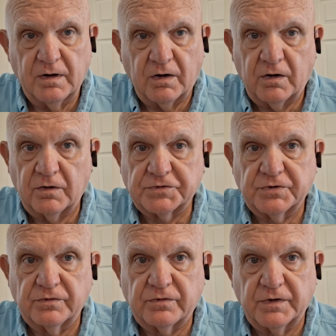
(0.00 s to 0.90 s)
all
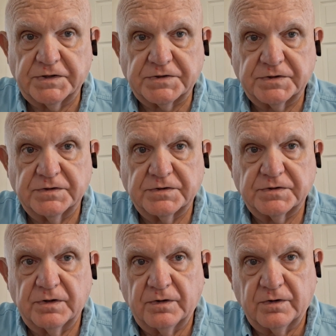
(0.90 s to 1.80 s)
true Christians,
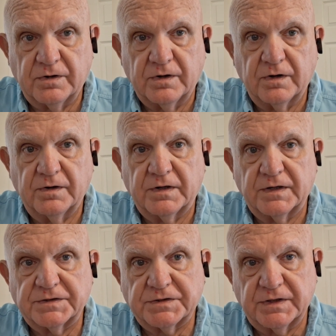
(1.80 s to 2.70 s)
are
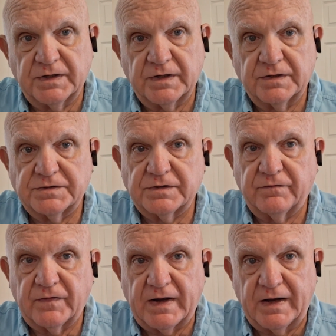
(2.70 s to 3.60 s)
descendants of
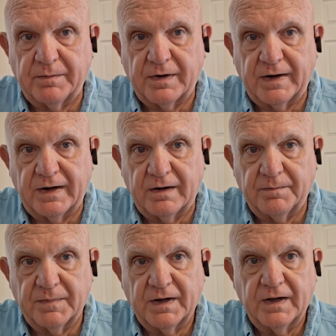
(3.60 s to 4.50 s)

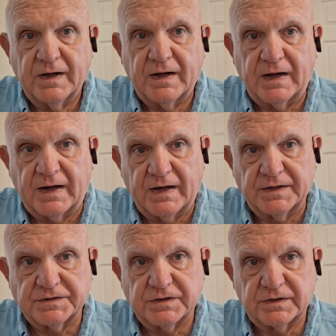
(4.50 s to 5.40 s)
Abraham,
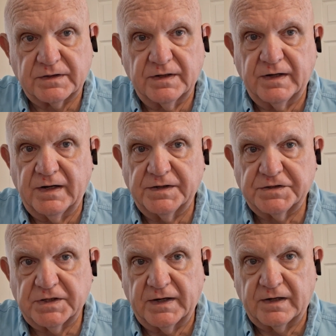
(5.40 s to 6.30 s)
Isaac, and
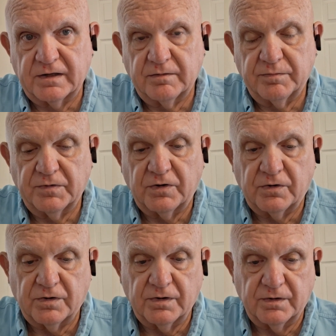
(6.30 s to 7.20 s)
Jacob,
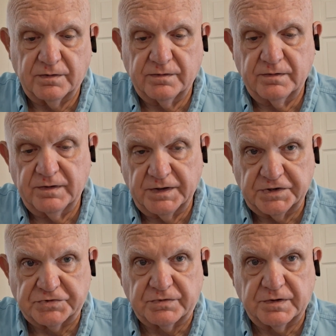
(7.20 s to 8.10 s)
or
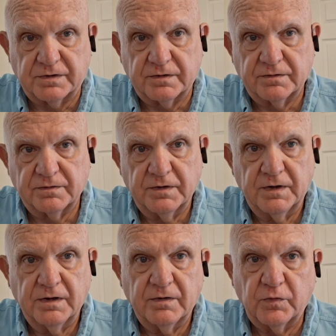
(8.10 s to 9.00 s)
Israel,
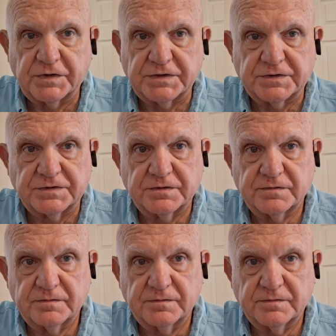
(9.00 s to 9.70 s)
which is